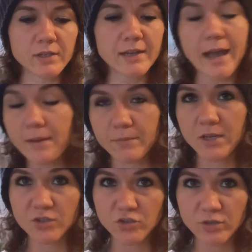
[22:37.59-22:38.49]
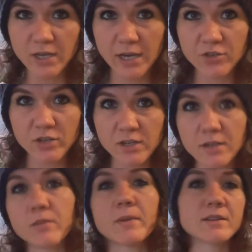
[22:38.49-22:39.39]
not because you're dehydrated
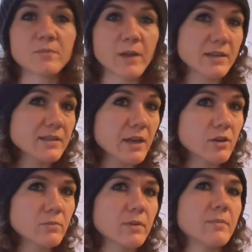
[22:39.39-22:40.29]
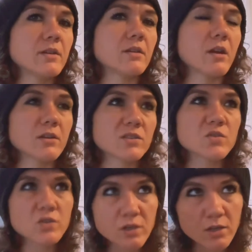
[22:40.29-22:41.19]
and about to pass out, but
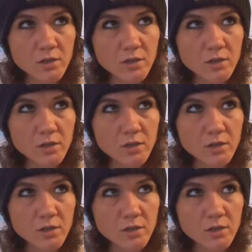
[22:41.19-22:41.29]
because